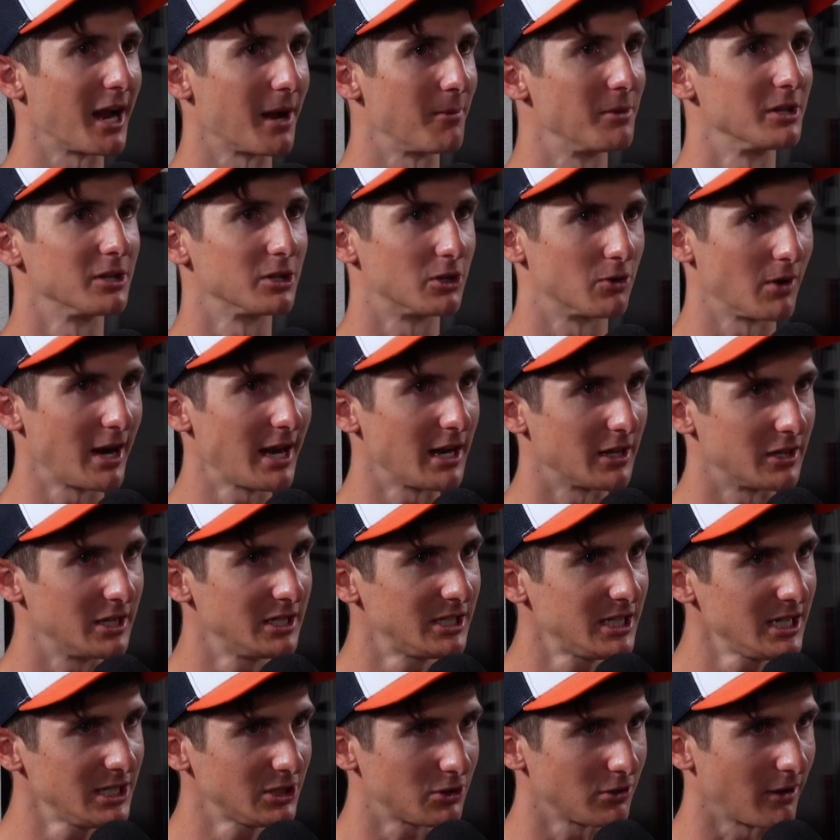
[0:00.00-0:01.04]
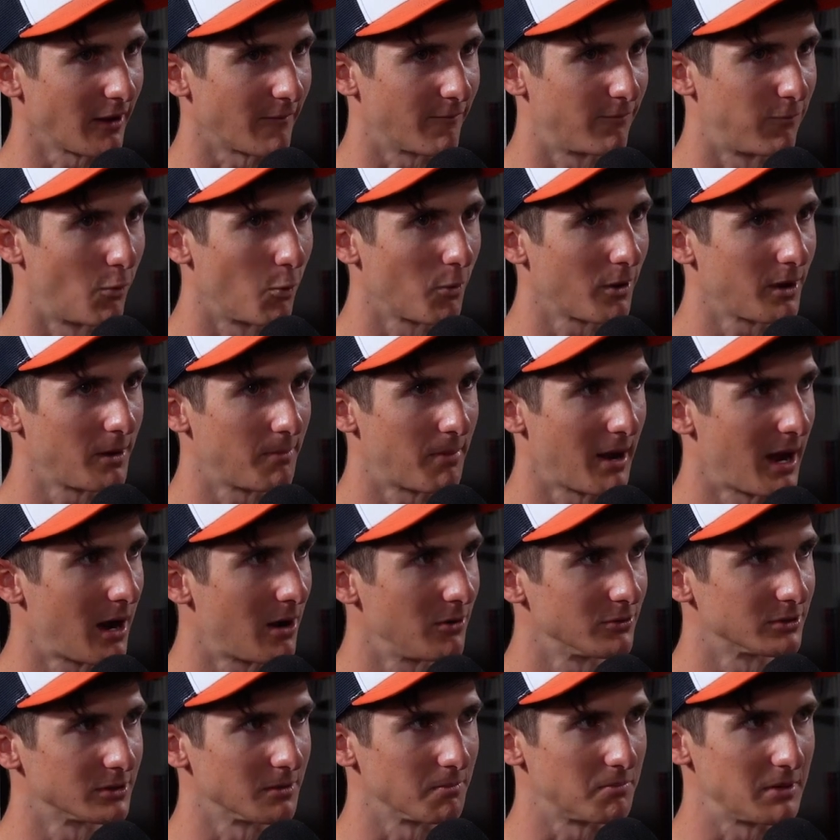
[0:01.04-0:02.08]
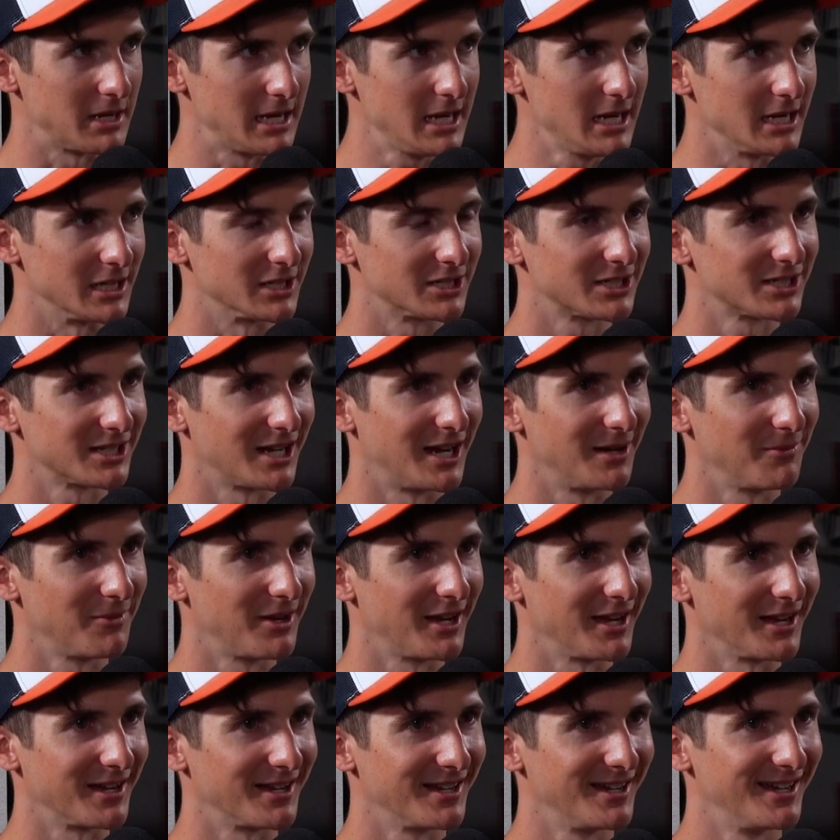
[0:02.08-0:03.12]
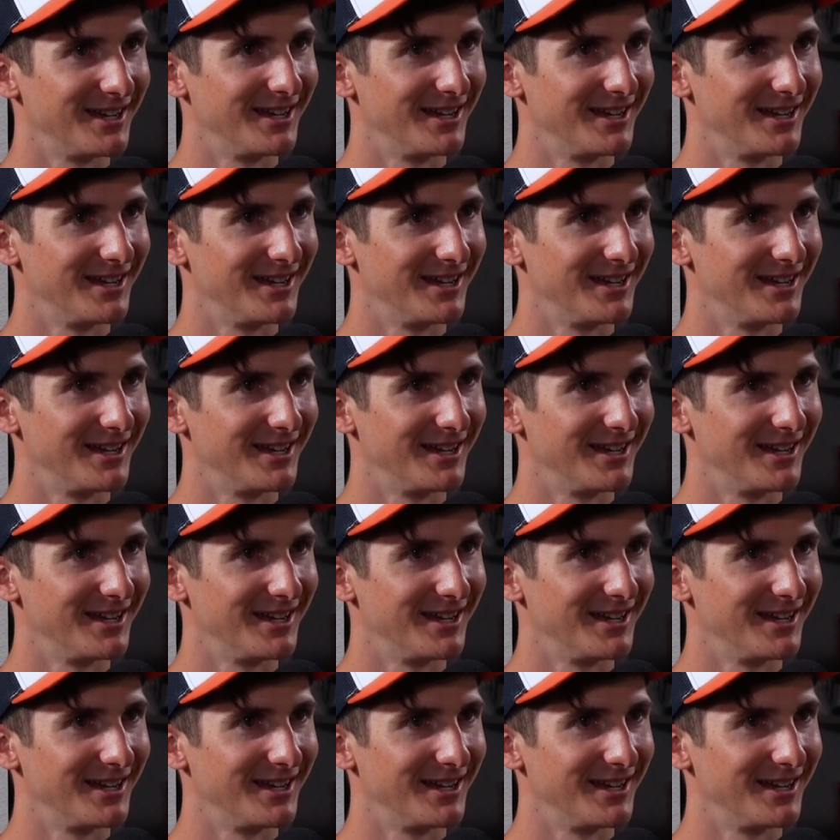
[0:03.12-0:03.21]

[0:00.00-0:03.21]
I mean, granted, these things are like 40 pounds a piece. I'm like,